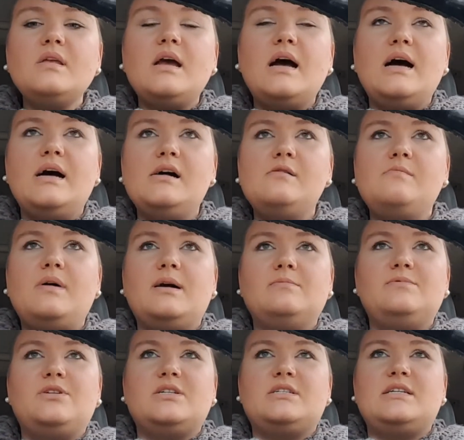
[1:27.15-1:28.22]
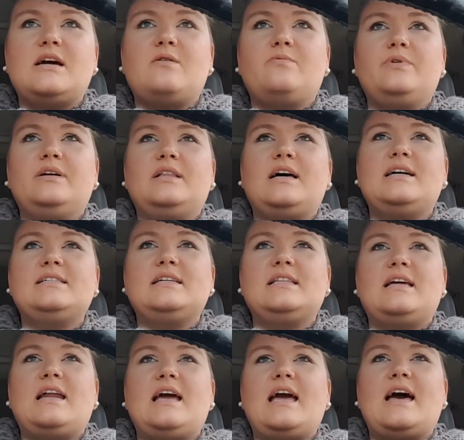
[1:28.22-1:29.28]
Um, I'm just now realizing
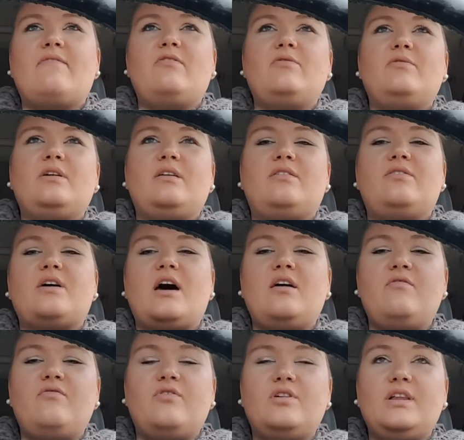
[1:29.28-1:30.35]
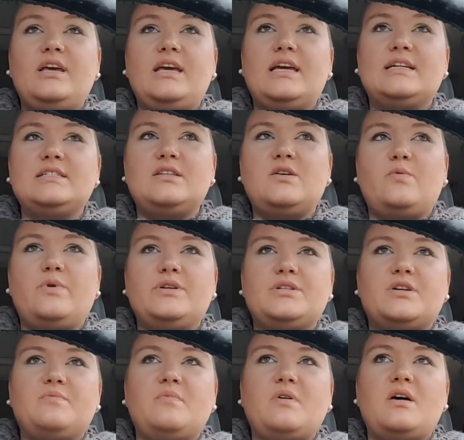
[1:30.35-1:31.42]
that I haven't really thought fully into the
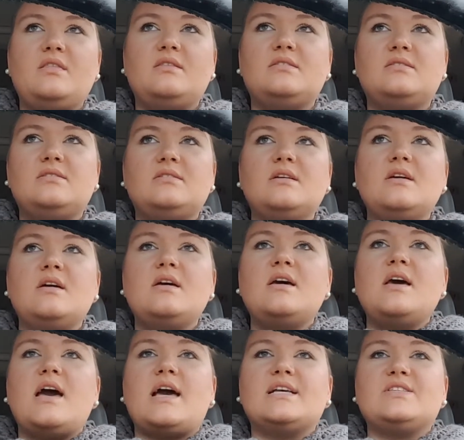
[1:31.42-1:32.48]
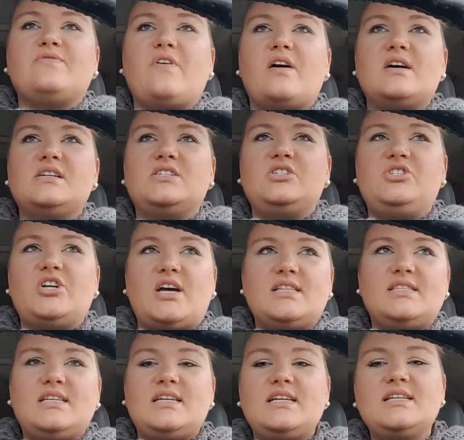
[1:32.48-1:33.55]
winter months as far as
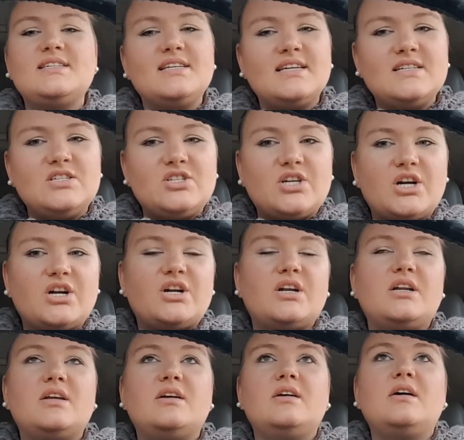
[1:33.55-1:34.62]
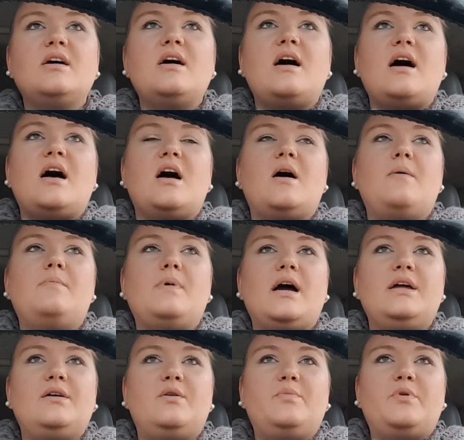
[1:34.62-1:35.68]
Judson is concerned. Um,
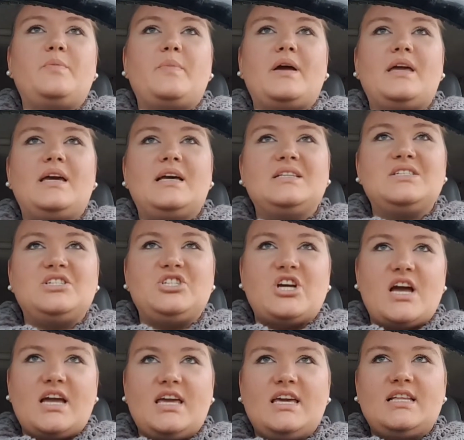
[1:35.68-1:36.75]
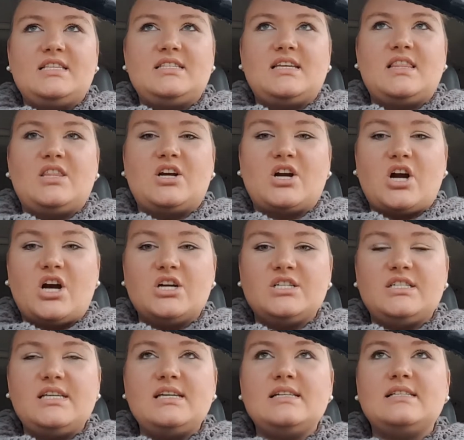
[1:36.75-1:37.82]
I don't put my kids in jackets in their car
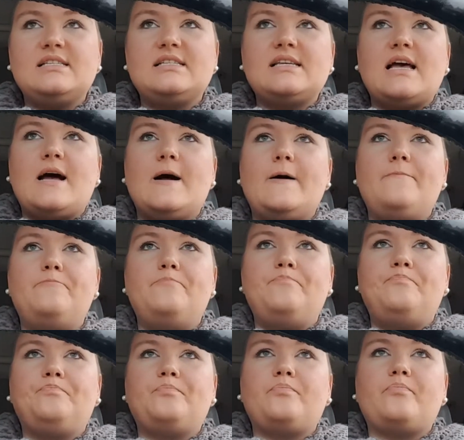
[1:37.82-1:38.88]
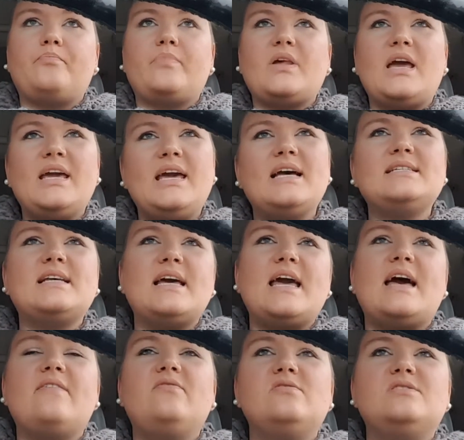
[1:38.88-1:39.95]
seats. Um, I guess I
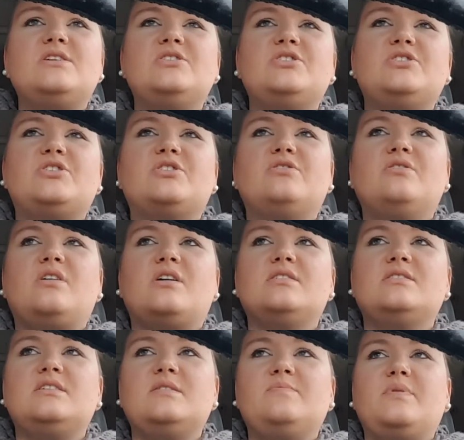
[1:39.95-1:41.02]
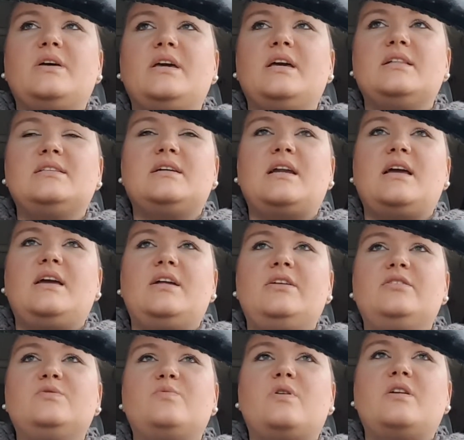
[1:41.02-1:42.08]
have those Ninja Turtle car seat blankets that I could
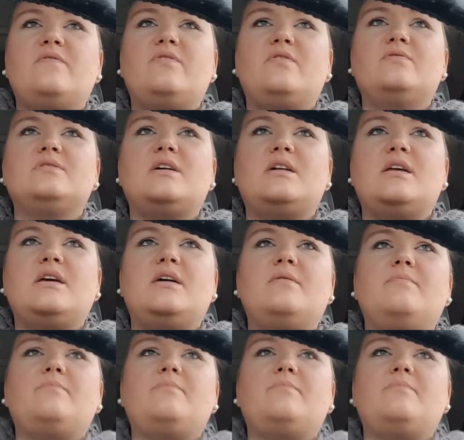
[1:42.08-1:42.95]
use one of those on him.